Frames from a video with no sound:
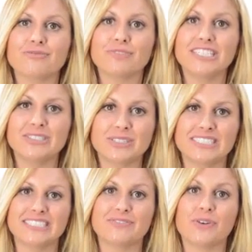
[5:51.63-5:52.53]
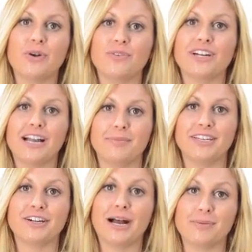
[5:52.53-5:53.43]
resources for overcoming
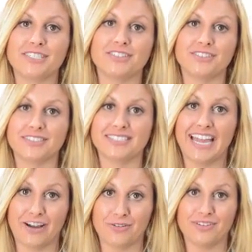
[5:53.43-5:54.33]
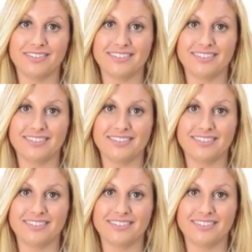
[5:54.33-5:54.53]
your obstacles now.